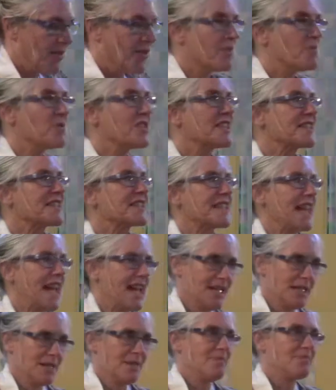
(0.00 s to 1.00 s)
the Buddha
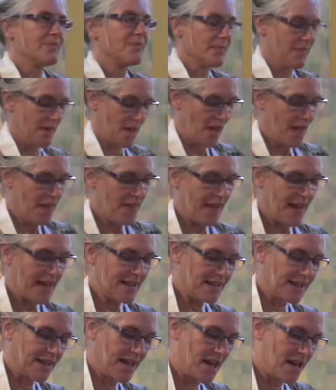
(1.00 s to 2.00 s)
said
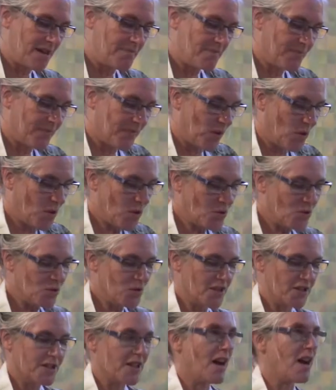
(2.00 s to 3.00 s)
that all
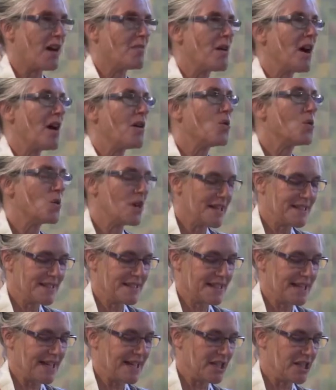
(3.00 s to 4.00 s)
the Dharma, all his
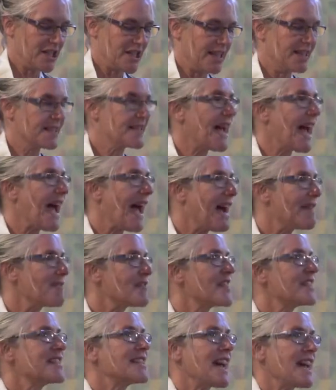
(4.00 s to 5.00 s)
teachings,
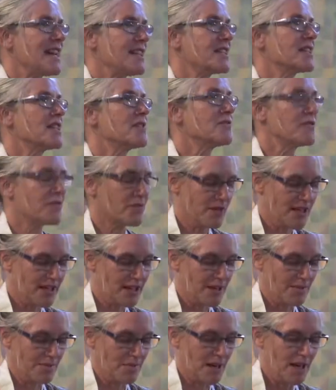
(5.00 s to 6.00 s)
have the taste of
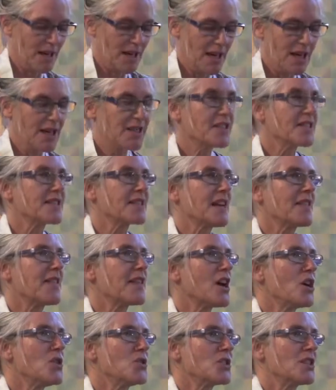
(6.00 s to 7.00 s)
freedom. Just like
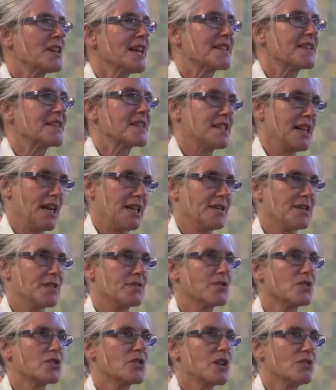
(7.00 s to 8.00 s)
the ocean has the taste
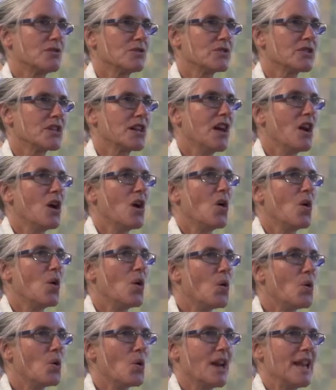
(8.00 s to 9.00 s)
of salt,
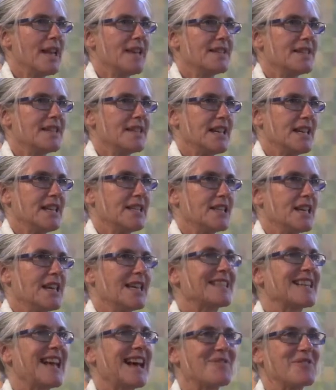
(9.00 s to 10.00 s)
all his
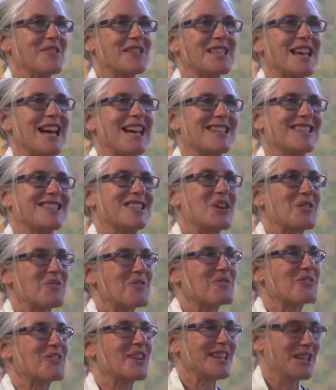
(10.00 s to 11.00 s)
teachings have the taste of
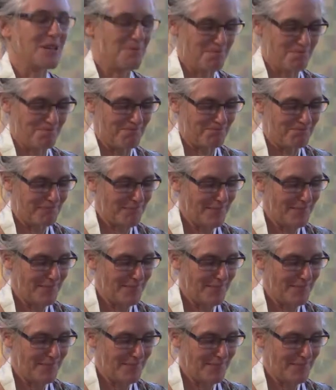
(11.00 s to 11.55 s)
freedom.